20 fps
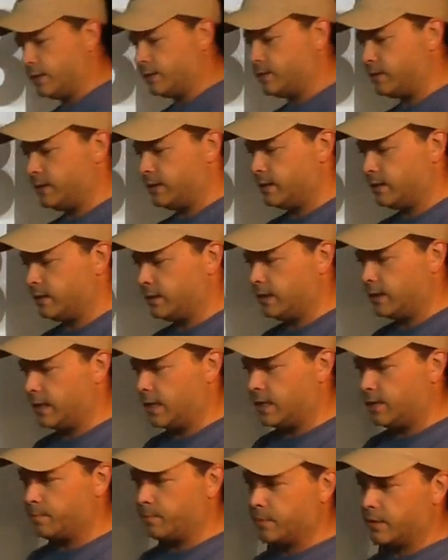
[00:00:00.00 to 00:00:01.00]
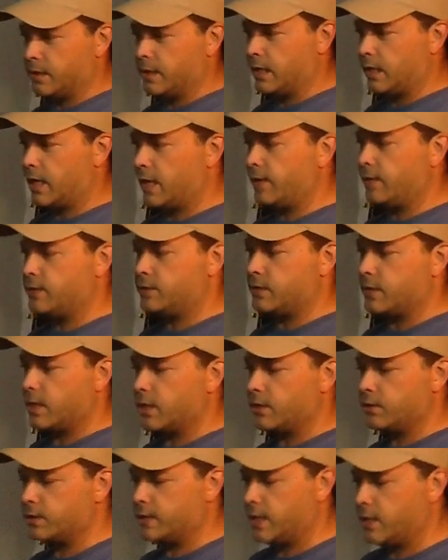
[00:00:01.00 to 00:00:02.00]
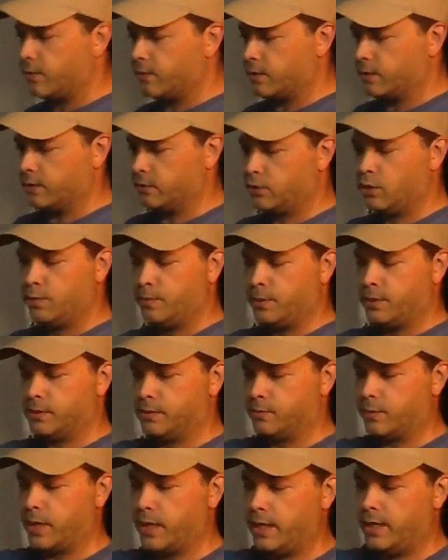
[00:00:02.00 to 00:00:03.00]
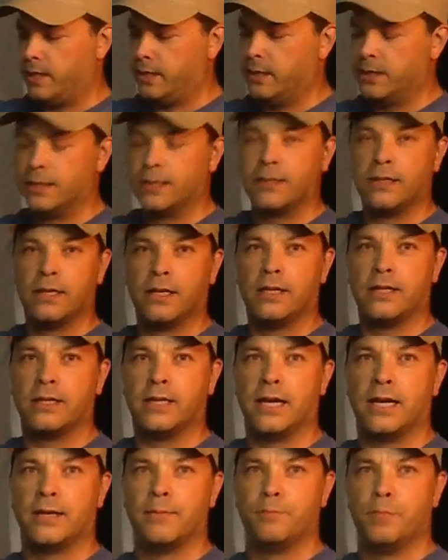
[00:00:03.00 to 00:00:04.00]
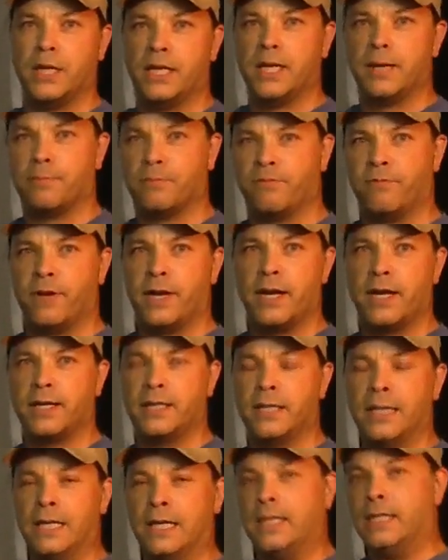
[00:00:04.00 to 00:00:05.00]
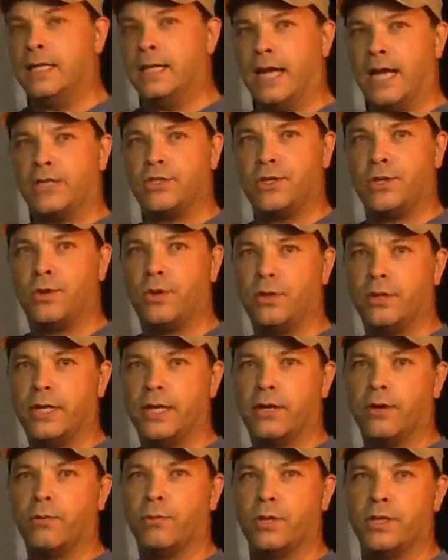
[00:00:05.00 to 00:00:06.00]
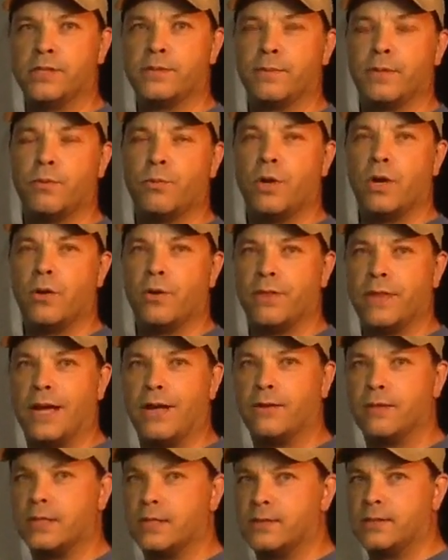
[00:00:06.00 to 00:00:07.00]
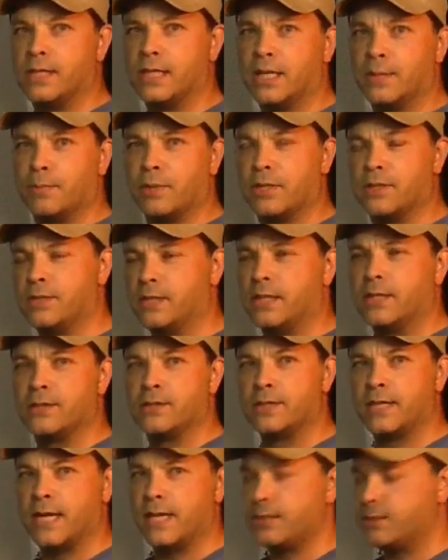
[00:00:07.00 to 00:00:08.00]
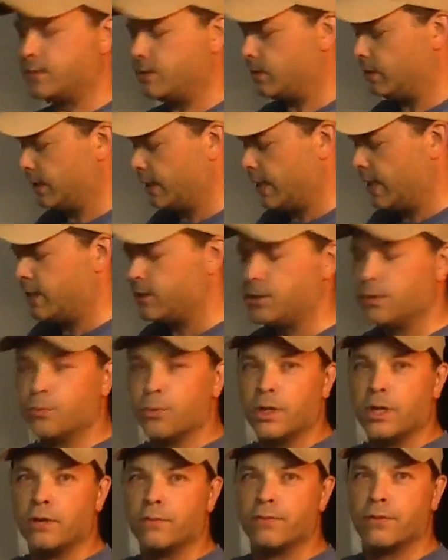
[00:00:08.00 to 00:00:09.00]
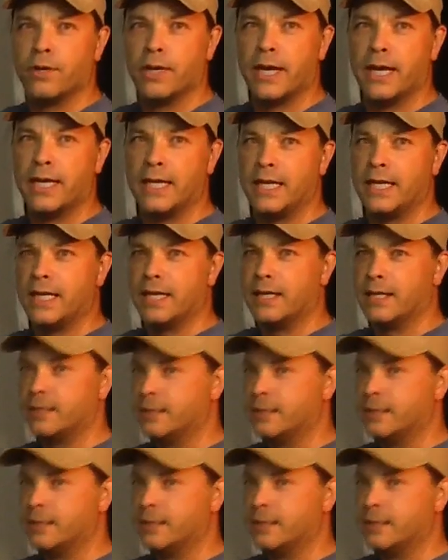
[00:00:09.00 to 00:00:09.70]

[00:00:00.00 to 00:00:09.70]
a seal. A lot of these tires now are tubeless ready. They'll bead up fine. Actually hold air reasonably well without the sealant, but the sealant's nice in case you run over any